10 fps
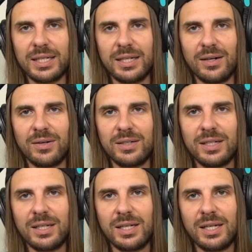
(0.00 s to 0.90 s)

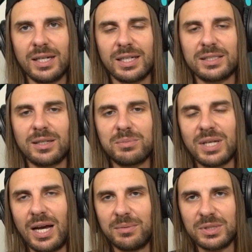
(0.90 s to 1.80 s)
because
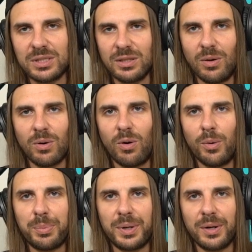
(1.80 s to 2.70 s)
sometimes it's a local
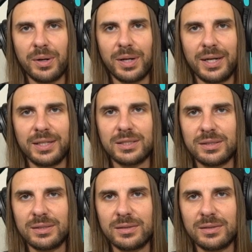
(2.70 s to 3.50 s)
opener and it's